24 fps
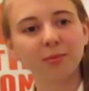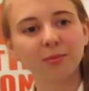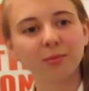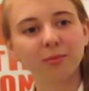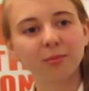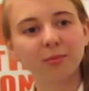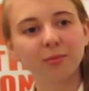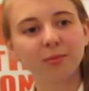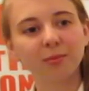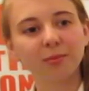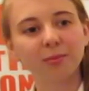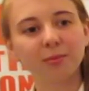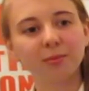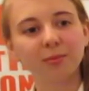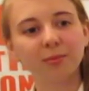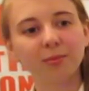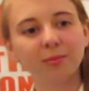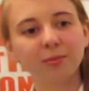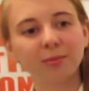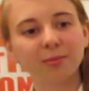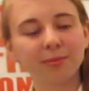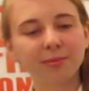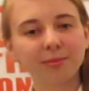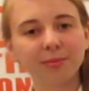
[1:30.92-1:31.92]

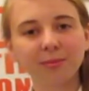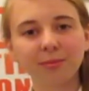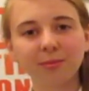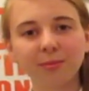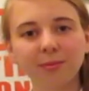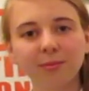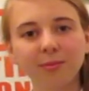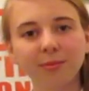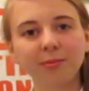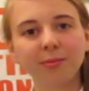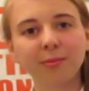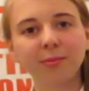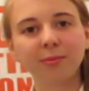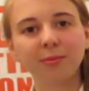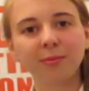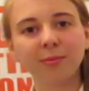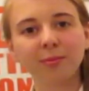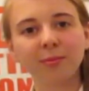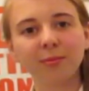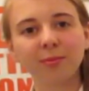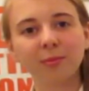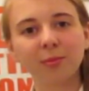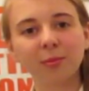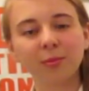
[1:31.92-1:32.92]

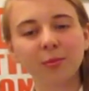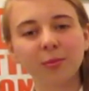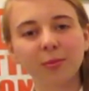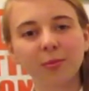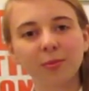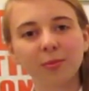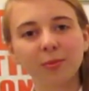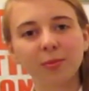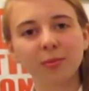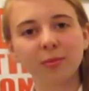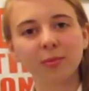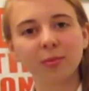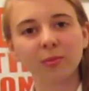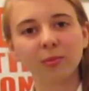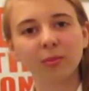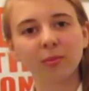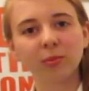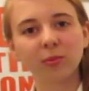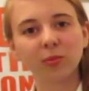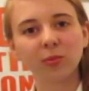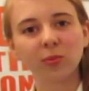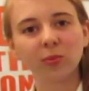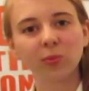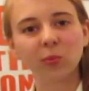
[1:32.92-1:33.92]

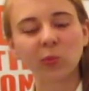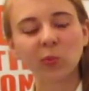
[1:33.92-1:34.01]
The person shown says nothing.